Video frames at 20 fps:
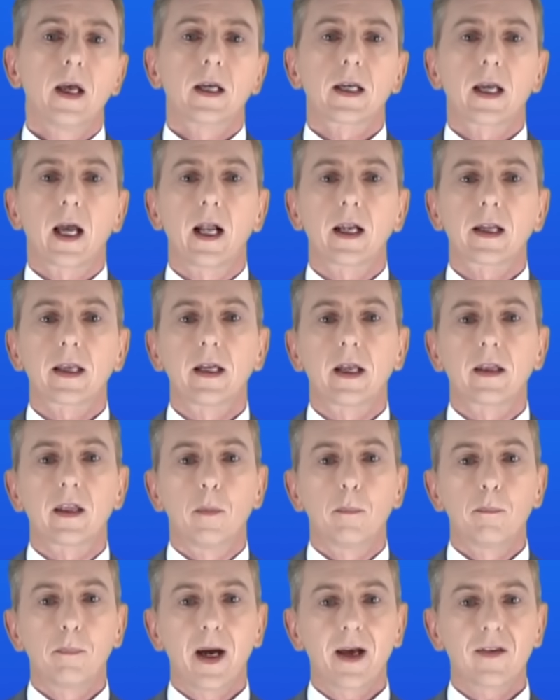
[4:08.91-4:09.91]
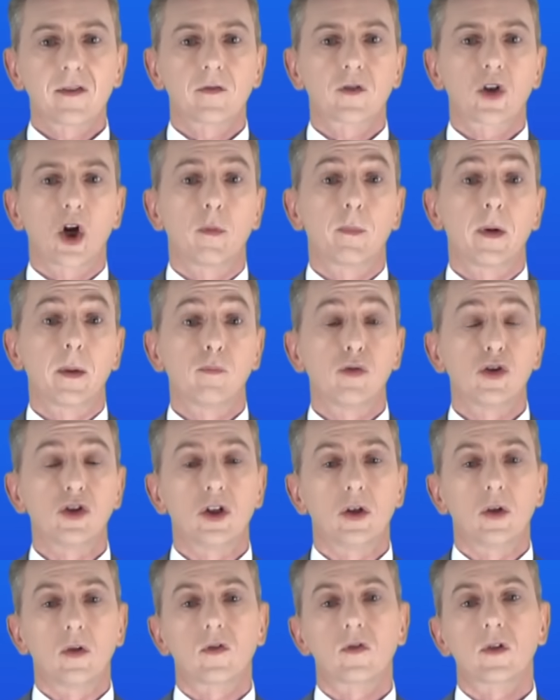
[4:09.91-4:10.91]
Calculate the mass of copper
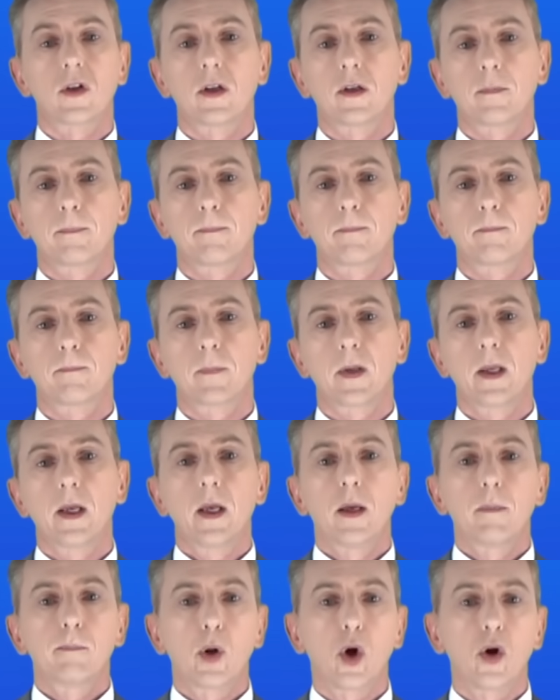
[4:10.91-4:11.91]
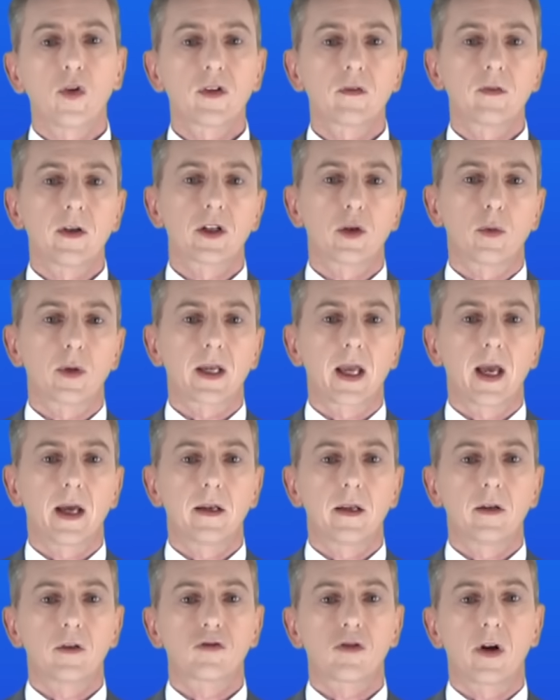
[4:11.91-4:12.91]
produced. Pause the video
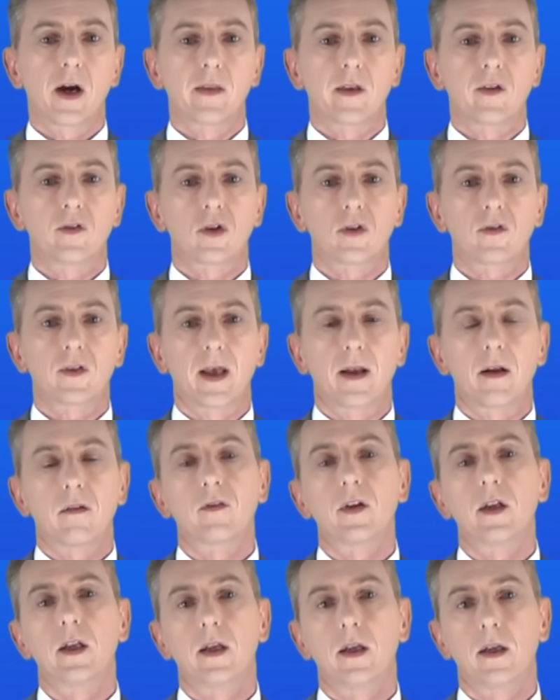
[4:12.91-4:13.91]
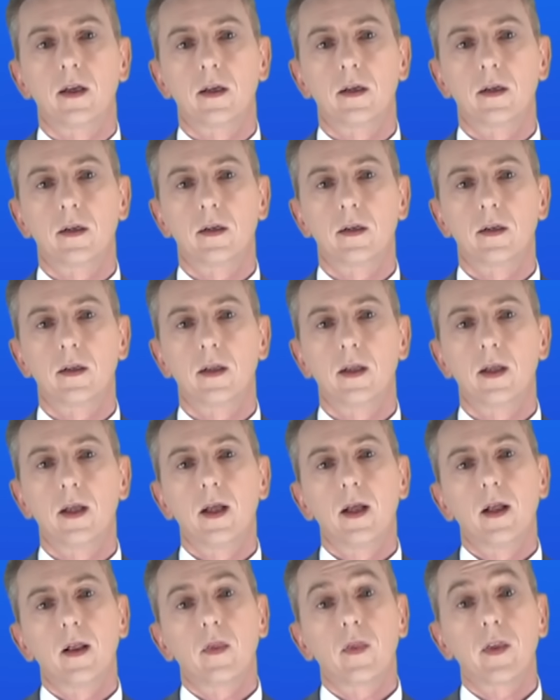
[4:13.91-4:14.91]
again and try this yourself.
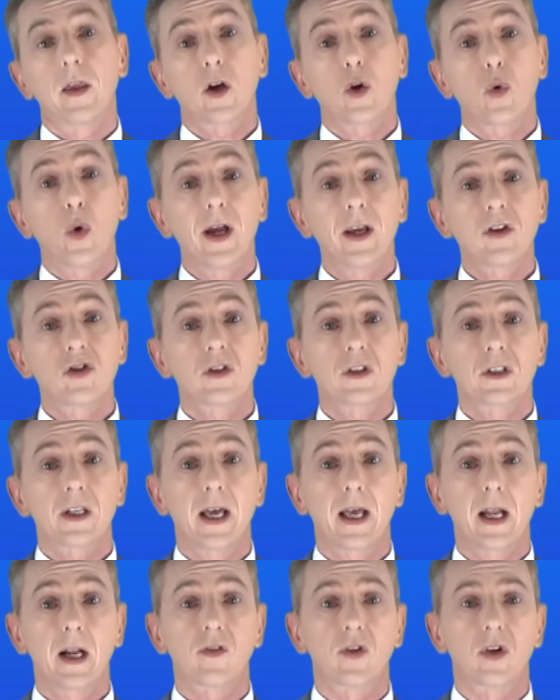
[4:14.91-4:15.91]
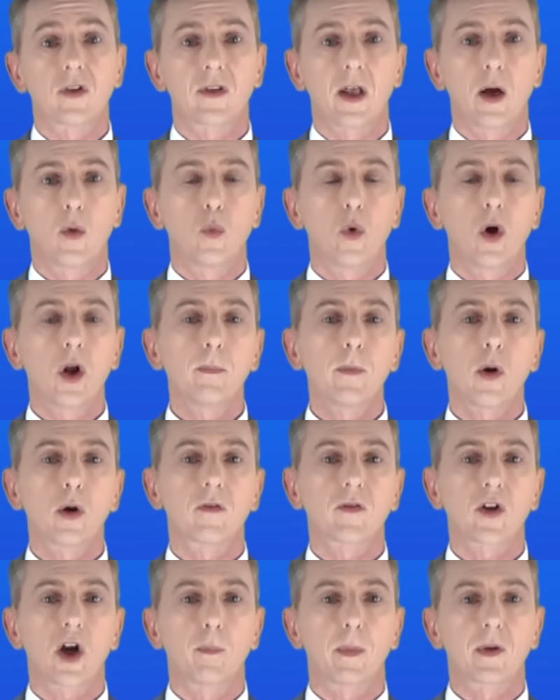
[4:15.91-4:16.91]
The equation tells us that 1 mole
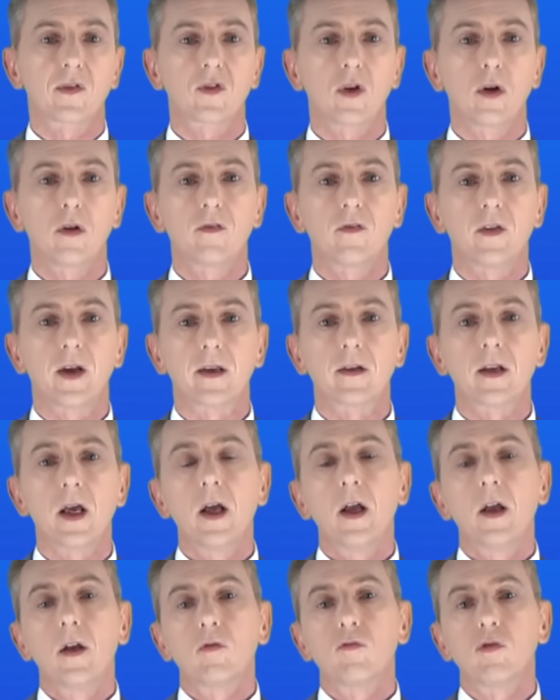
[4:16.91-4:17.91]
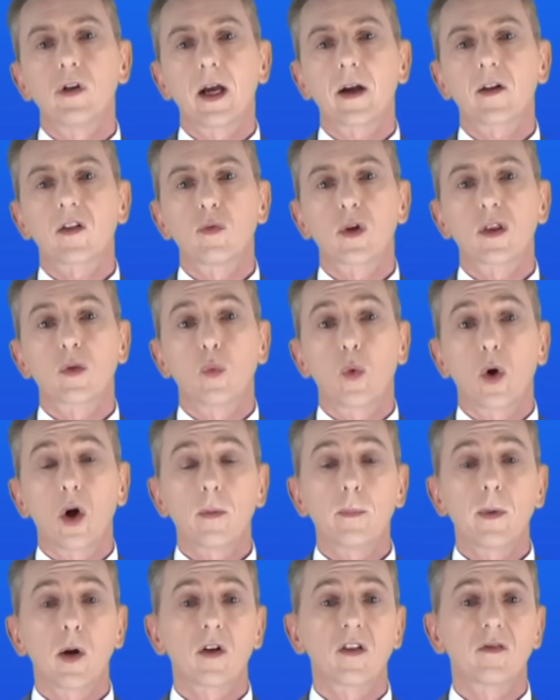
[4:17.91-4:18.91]
of copper sulfate reacts with
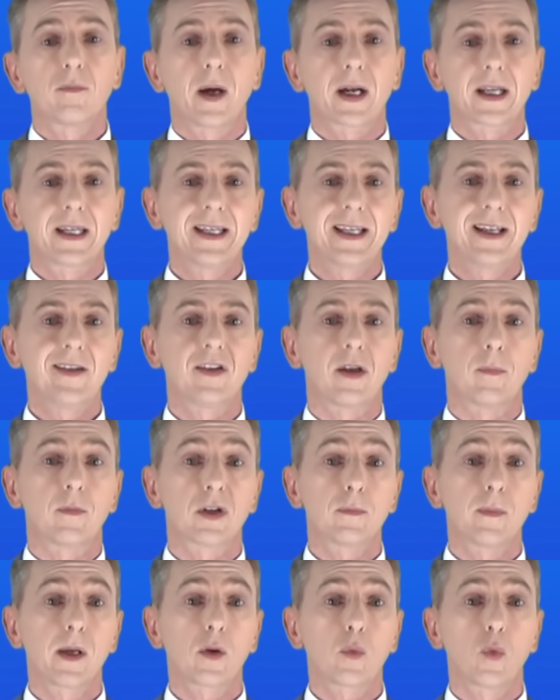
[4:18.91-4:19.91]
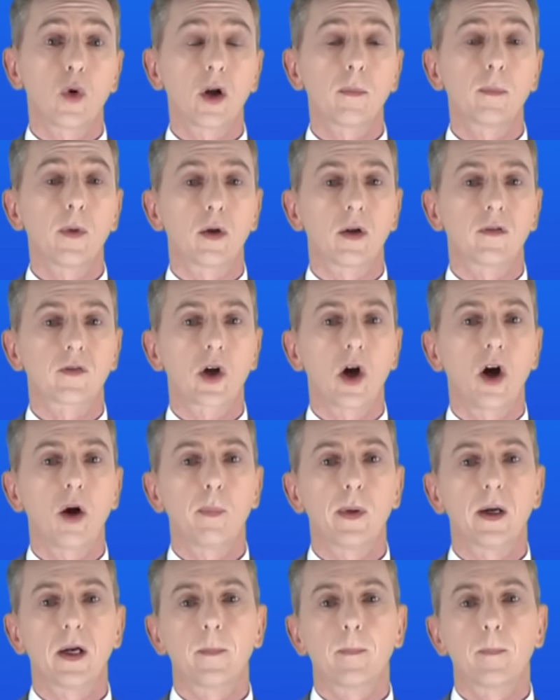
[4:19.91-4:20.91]
1 mole of magnesium to make 1 mole of
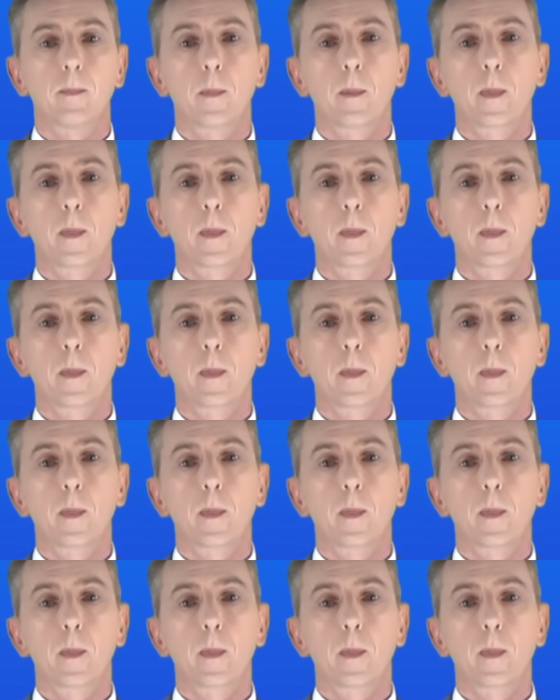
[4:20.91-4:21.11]
copper.